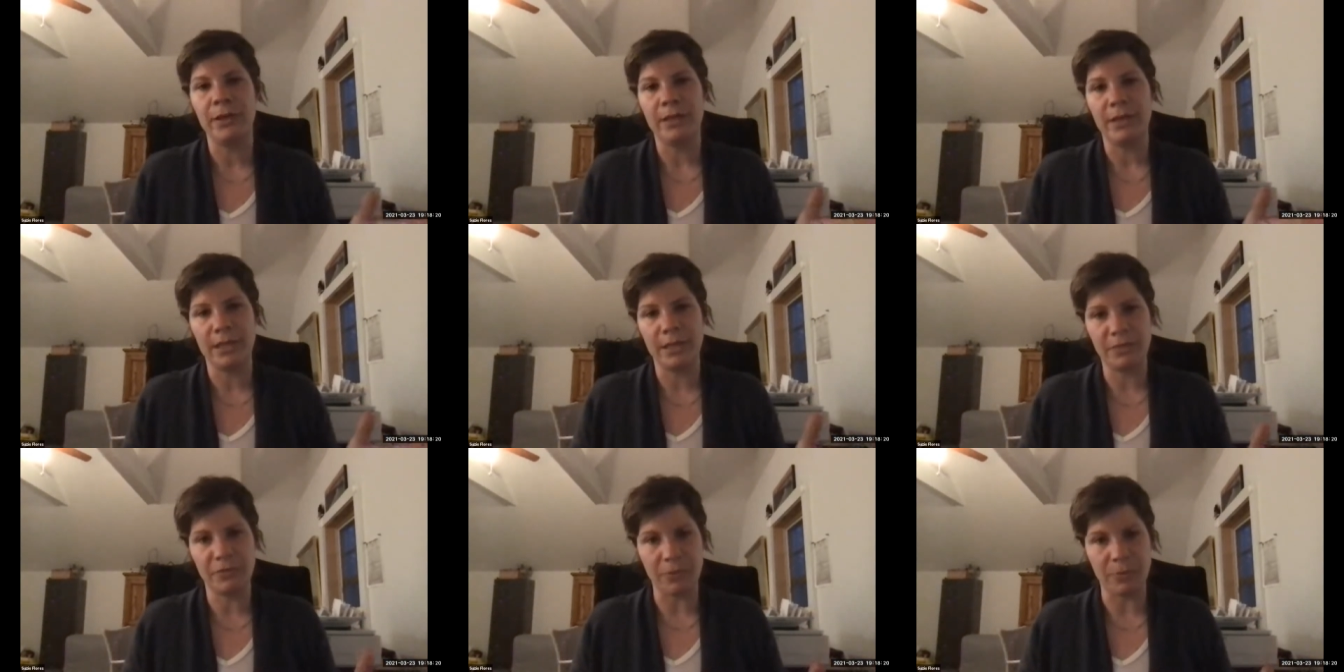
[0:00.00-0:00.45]

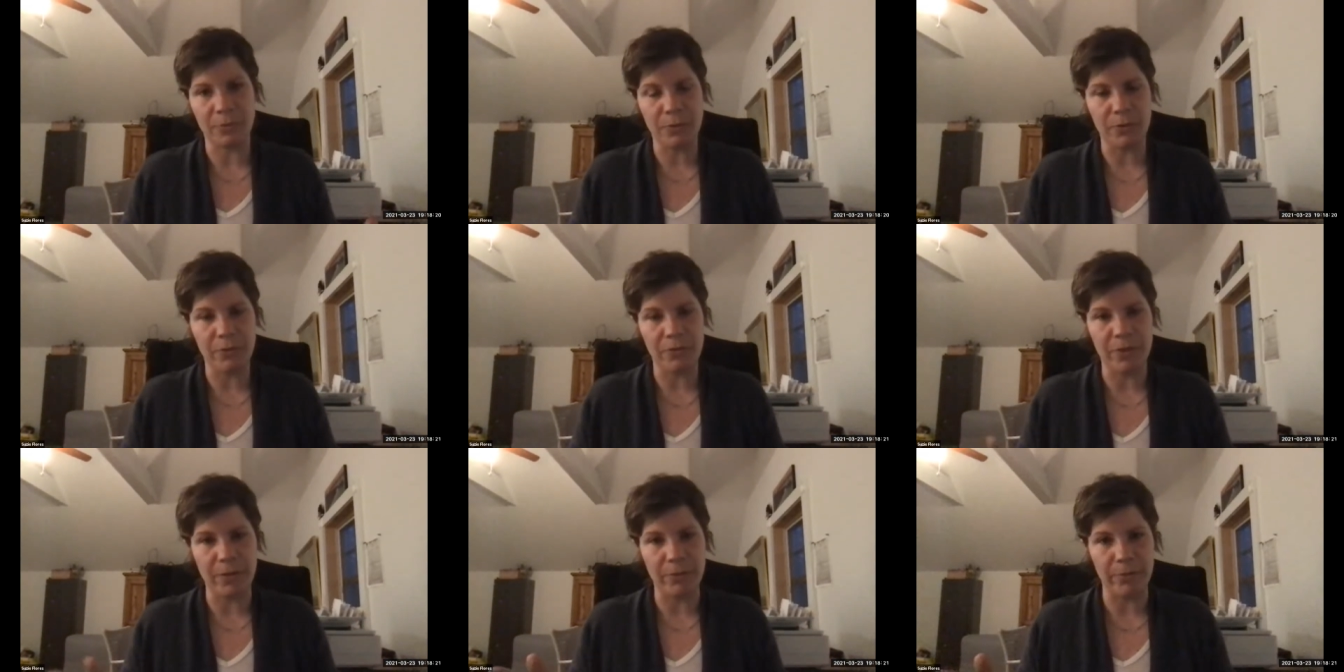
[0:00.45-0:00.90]
is from
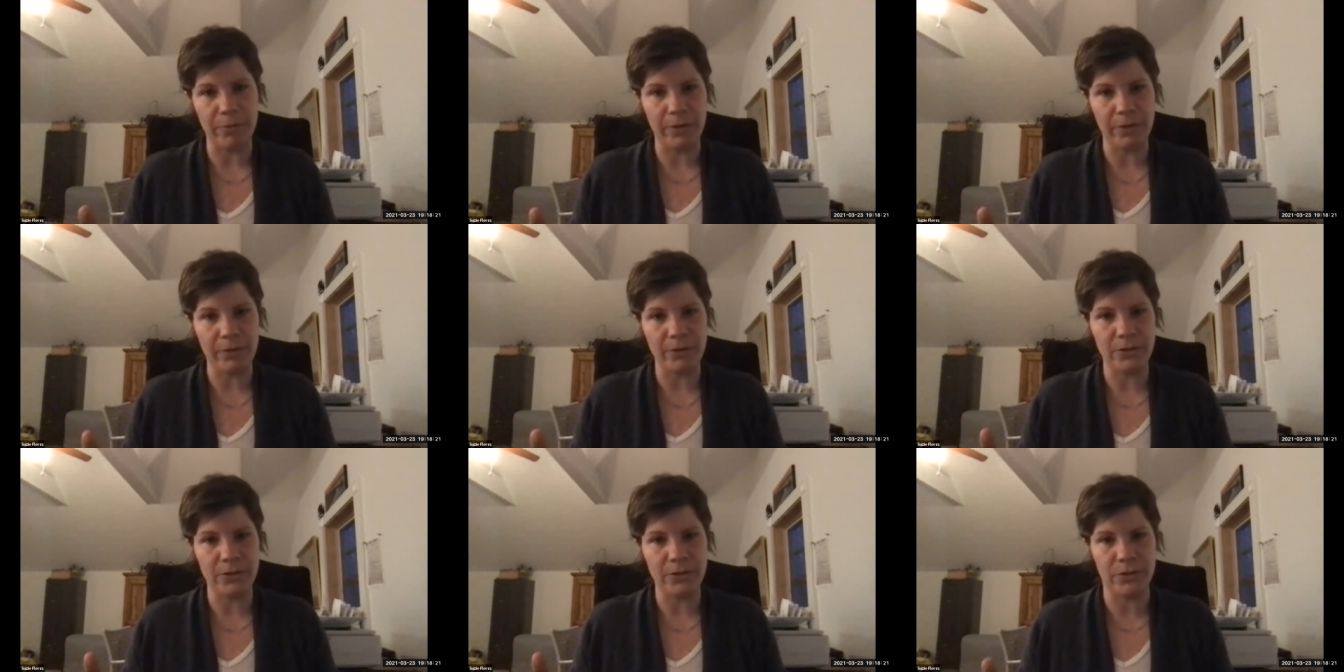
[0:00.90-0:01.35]

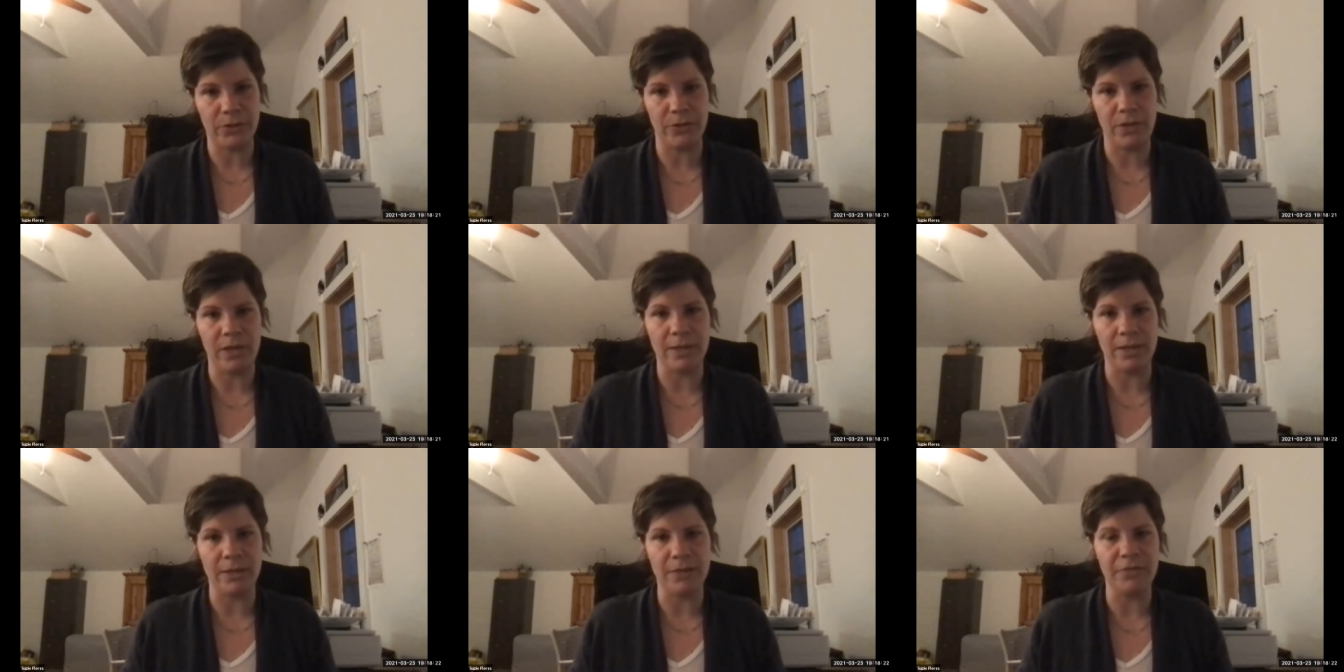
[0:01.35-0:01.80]
november to
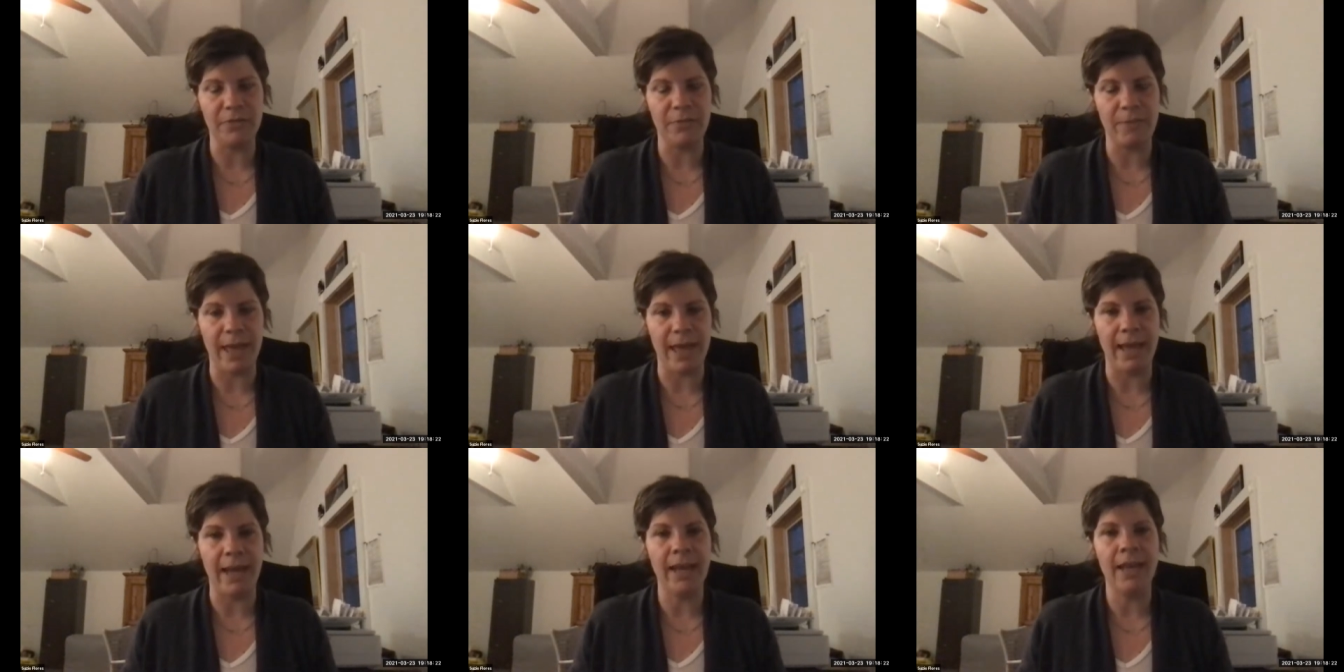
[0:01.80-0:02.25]
the end of
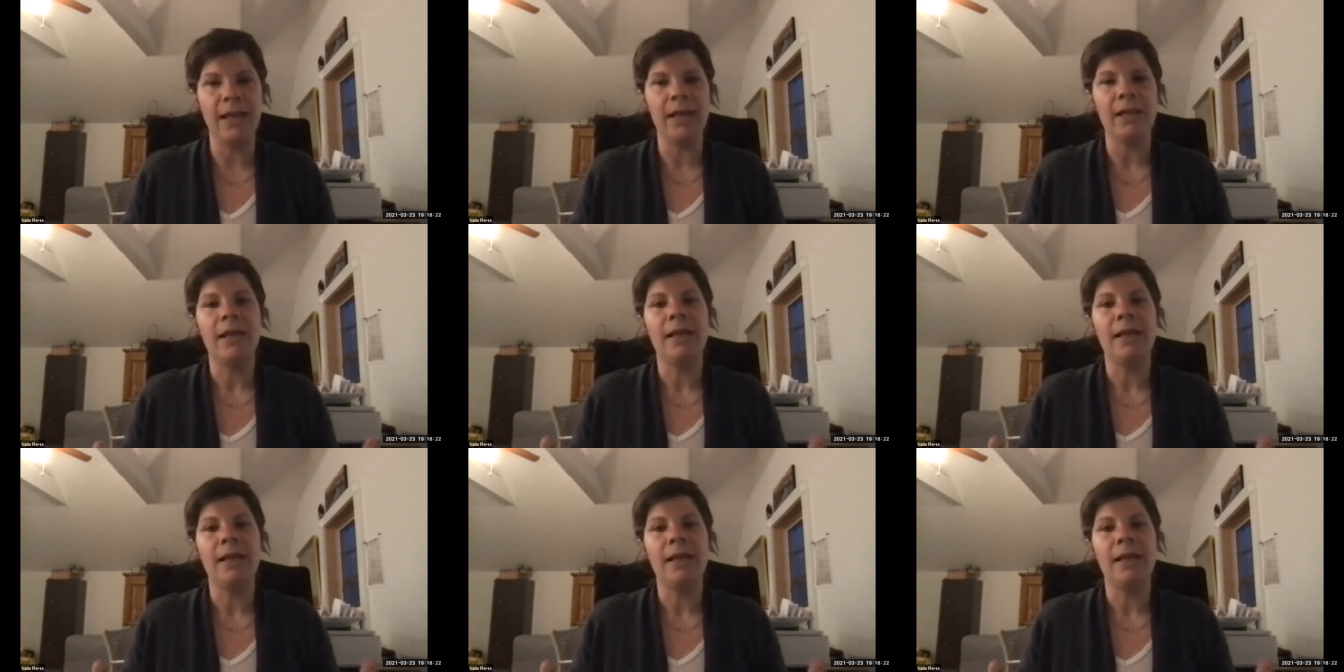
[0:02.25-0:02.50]
may